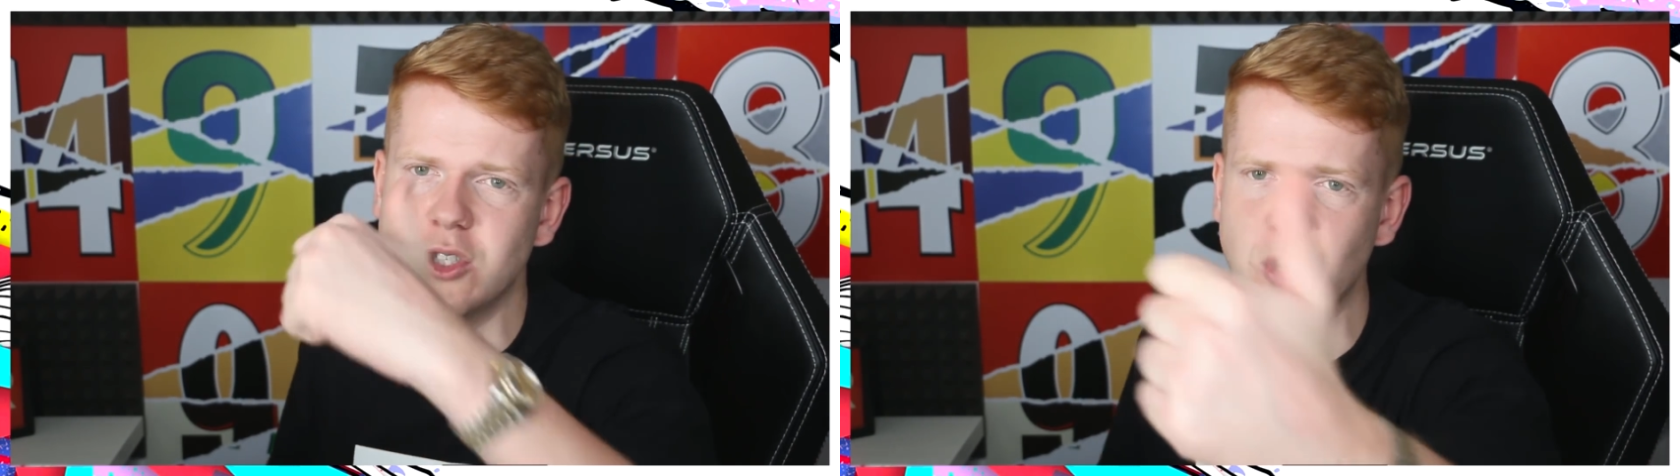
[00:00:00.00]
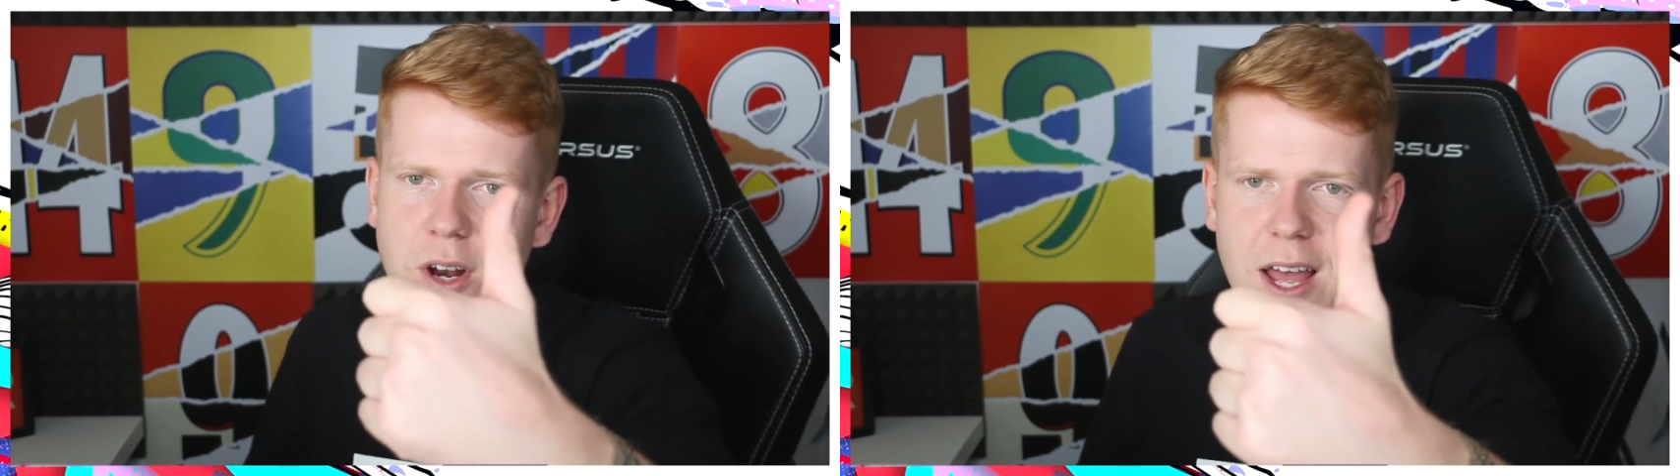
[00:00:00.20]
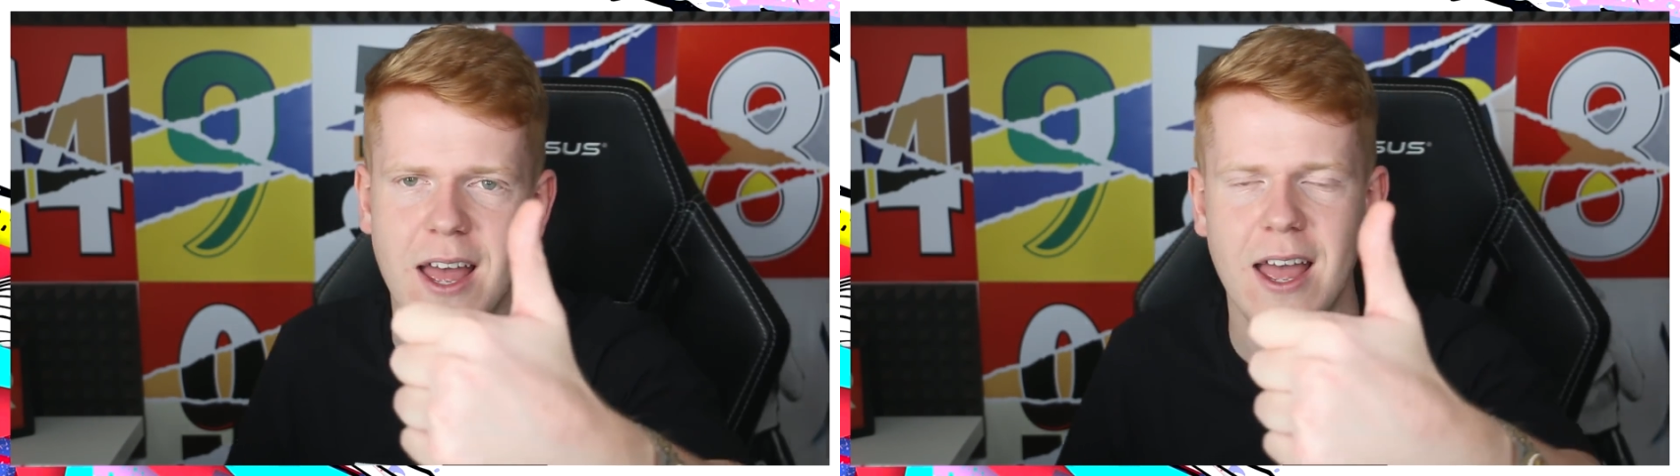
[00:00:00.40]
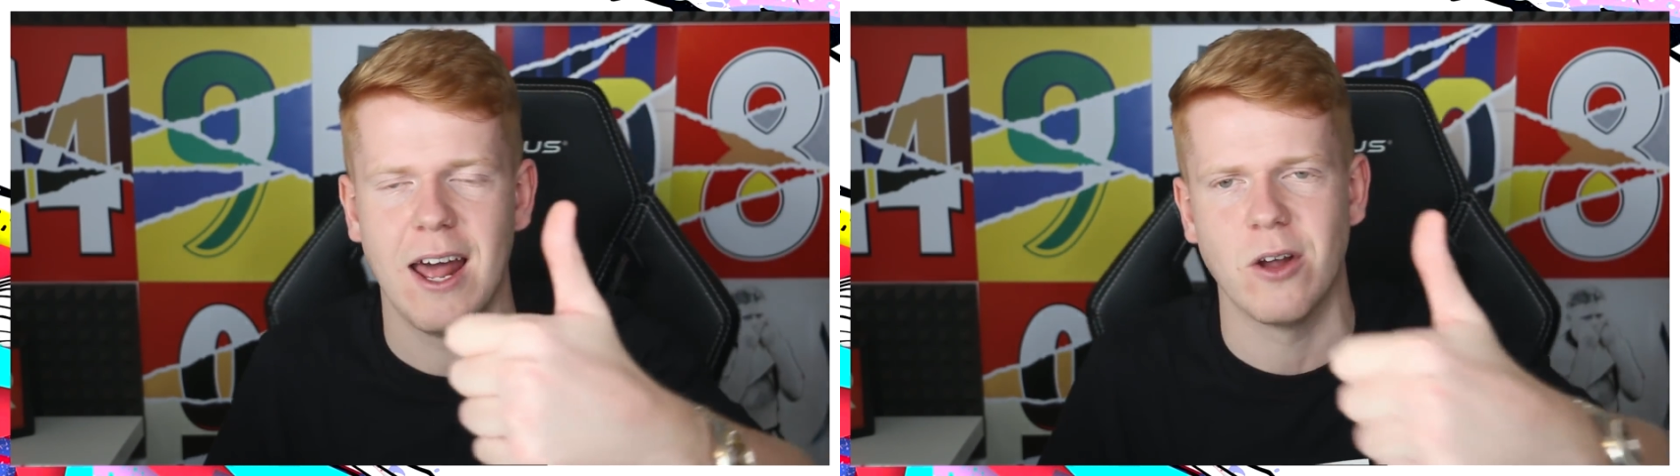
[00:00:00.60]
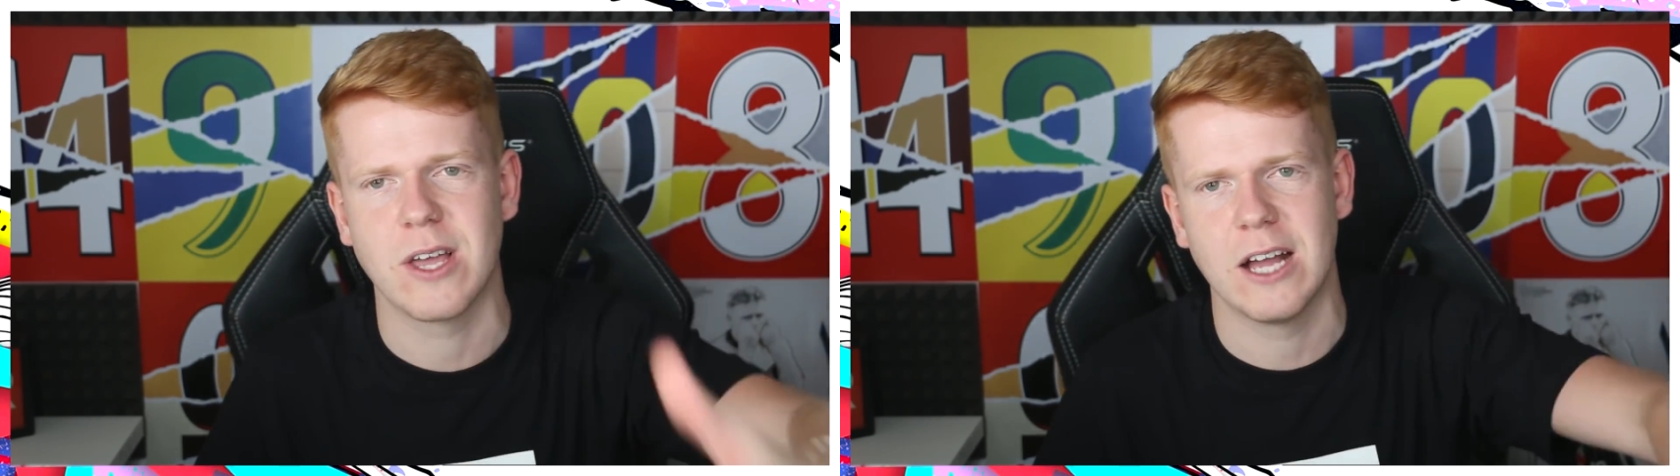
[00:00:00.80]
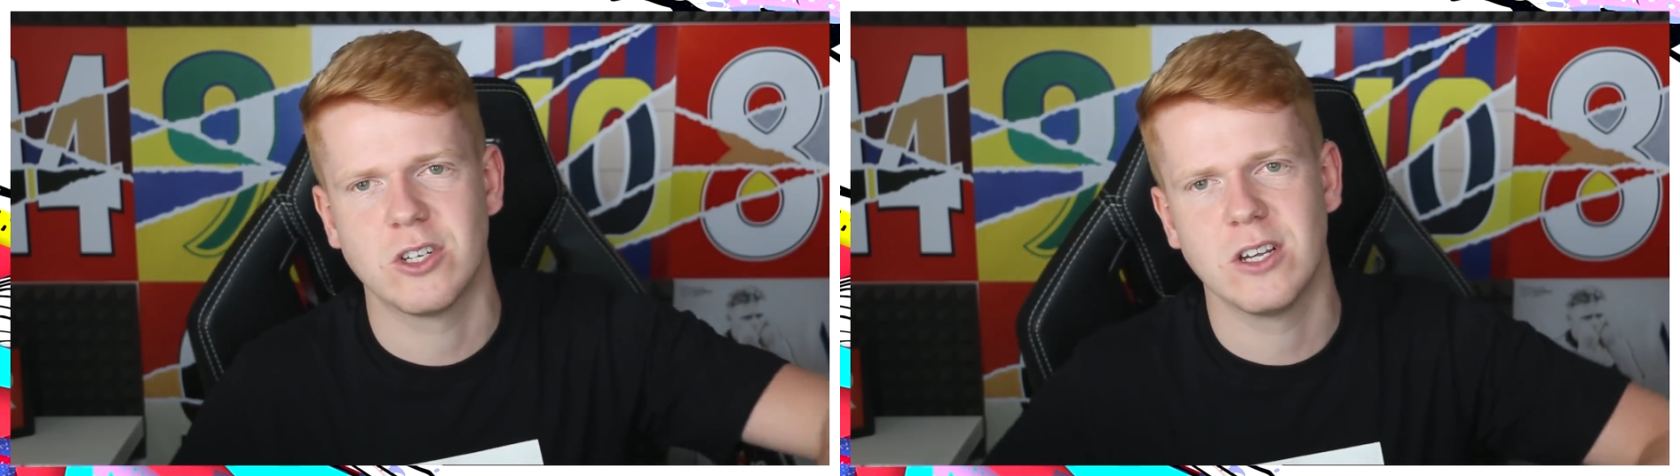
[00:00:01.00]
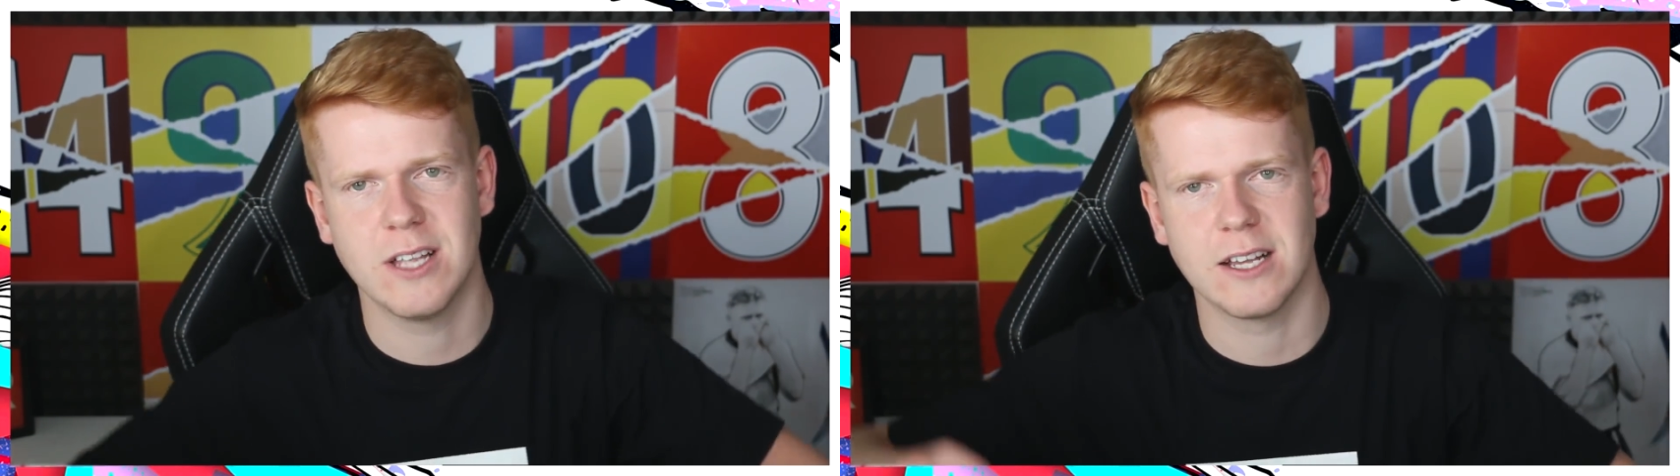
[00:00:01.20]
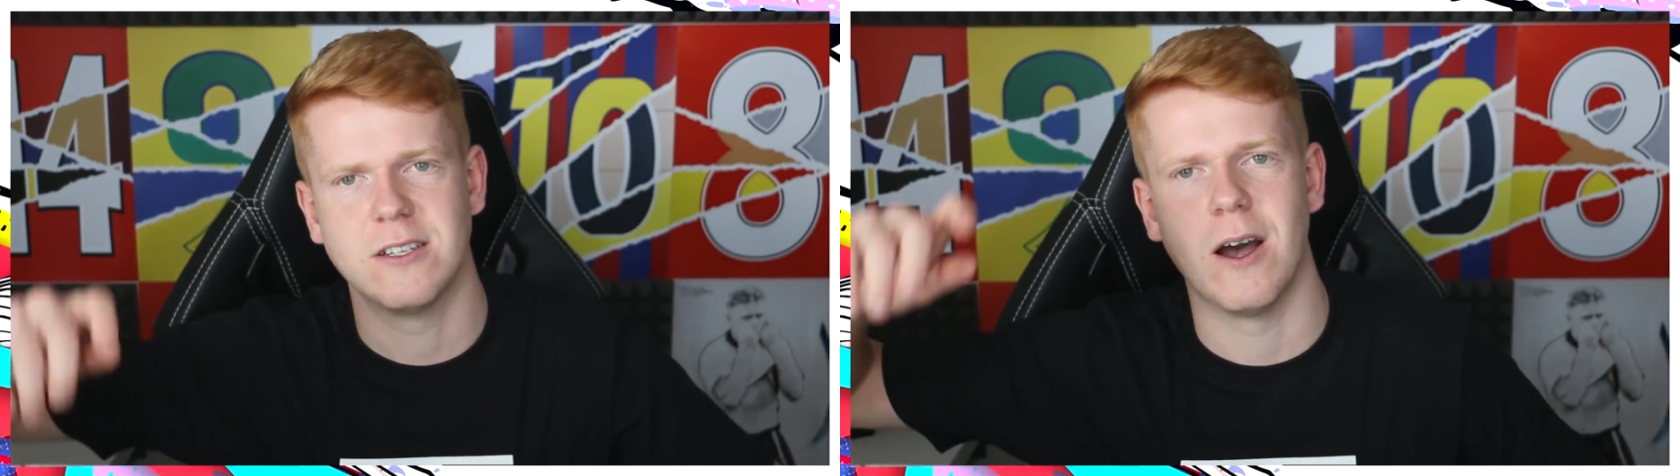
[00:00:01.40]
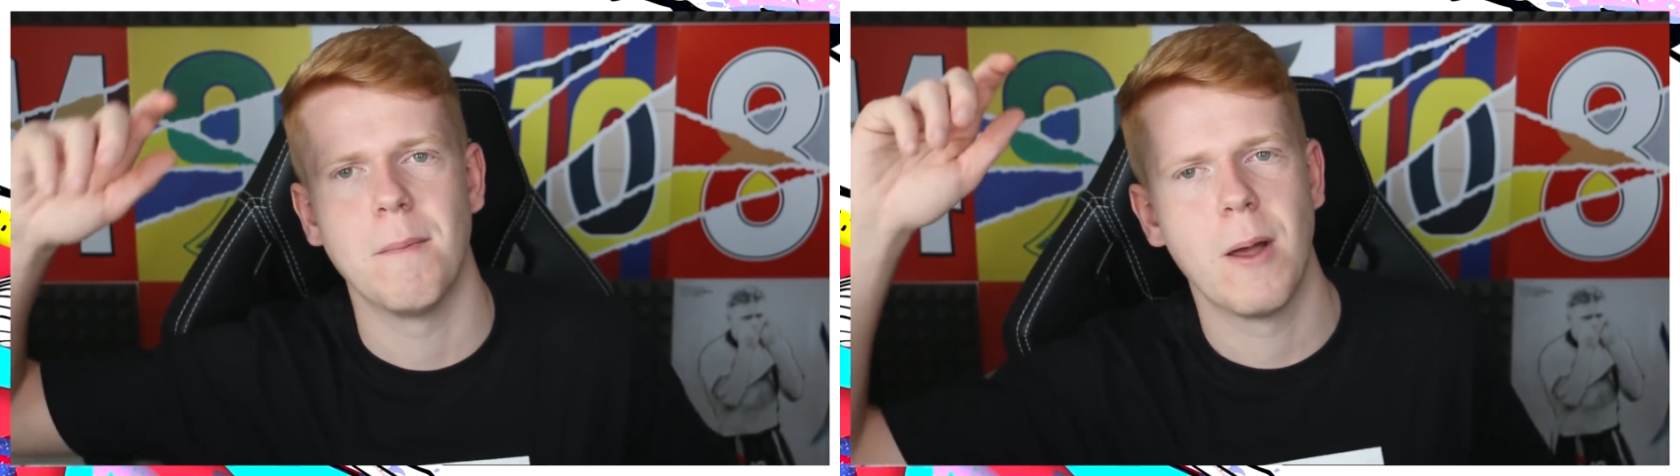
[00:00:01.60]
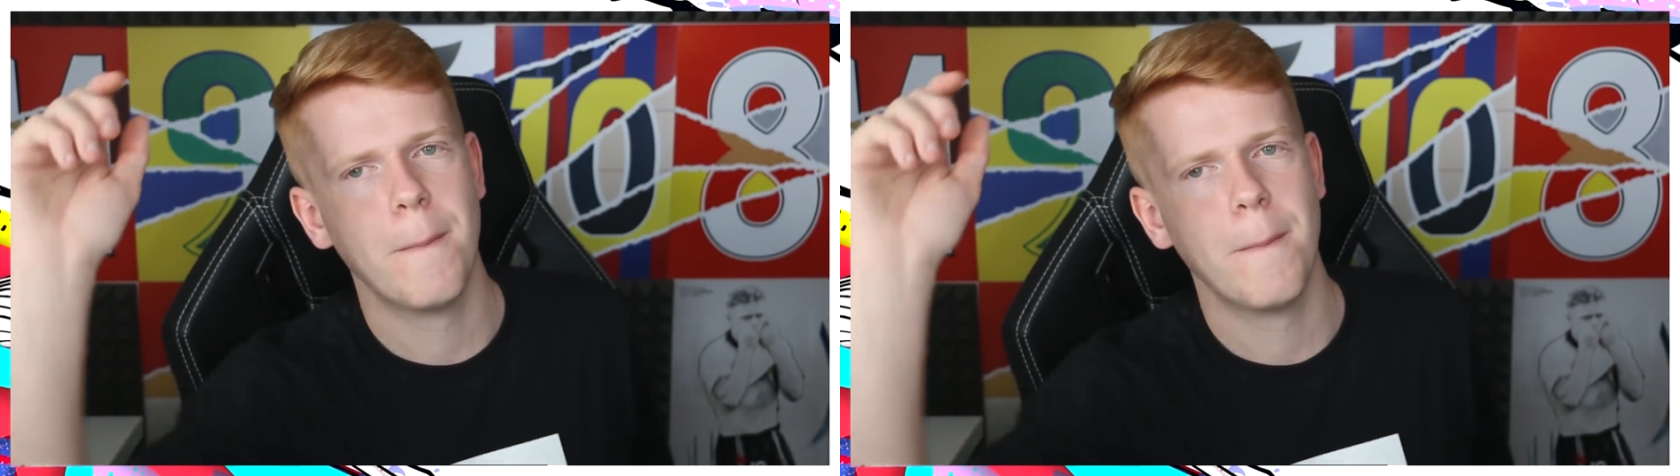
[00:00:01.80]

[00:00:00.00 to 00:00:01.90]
enjoyed it. I'll catch you guys next time.